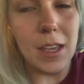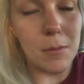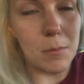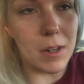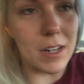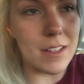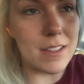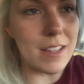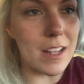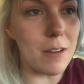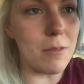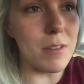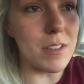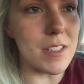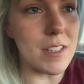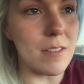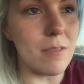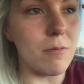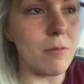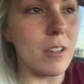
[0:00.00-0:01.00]
but it said it
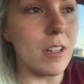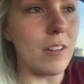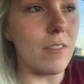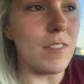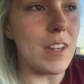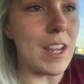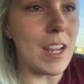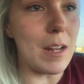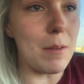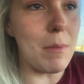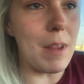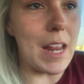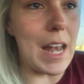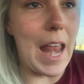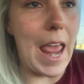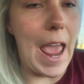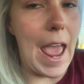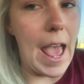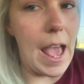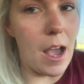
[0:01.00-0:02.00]
would have taken me
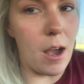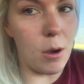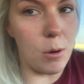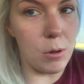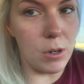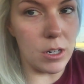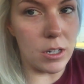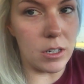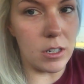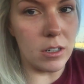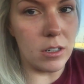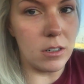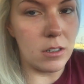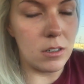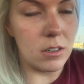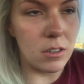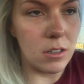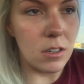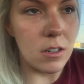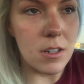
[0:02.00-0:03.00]
an hour
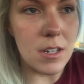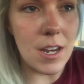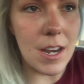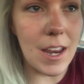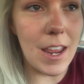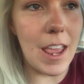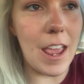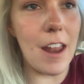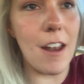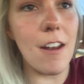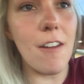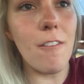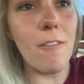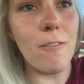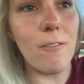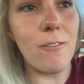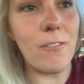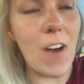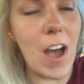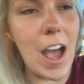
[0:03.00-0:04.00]
to get
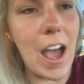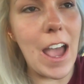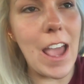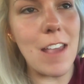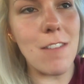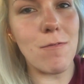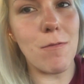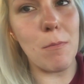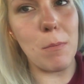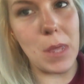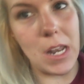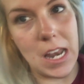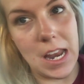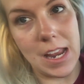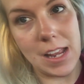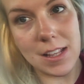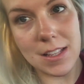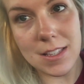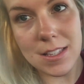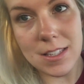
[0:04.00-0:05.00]
5
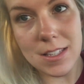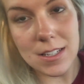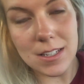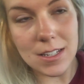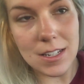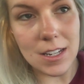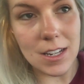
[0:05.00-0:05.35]
minutes